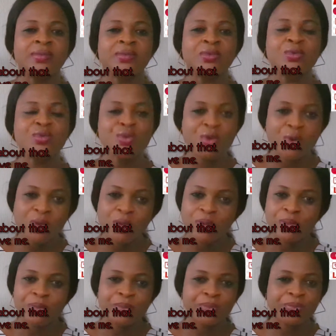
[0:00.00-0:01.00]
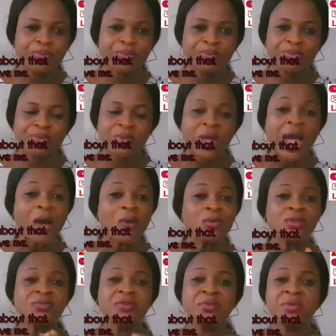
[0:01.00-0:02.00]
Ugo, I
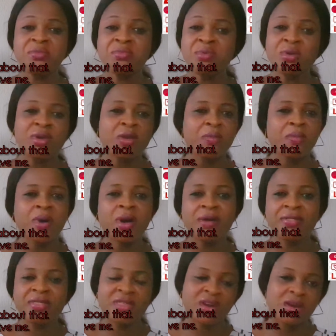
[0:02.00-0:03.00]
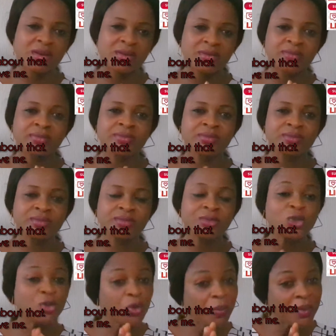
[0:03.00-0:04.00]
was very wrong about that.
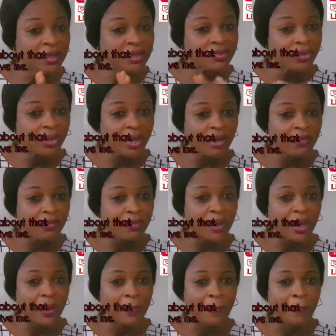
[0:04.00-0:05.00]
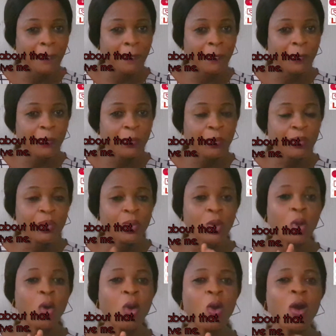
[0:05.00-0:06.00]
Could you please forgive me?
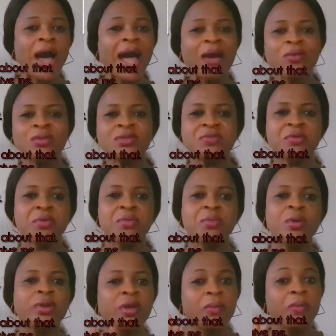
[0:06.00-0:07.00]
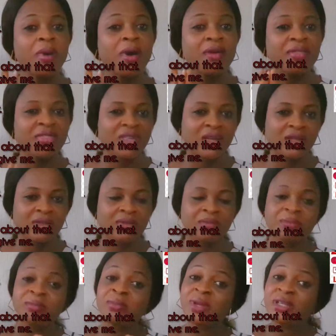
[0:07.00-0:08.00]
Or I was very wrong about that.
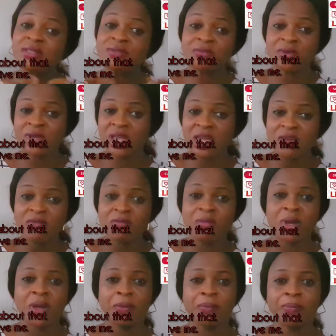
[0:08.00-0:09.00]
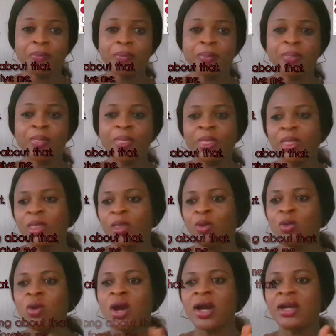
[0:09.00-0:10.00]
Please forgive me.
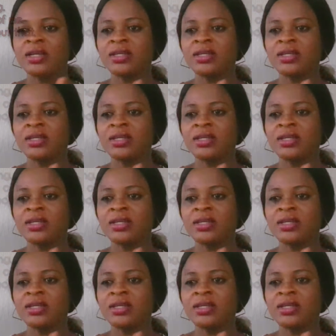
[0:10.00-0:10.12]
Right.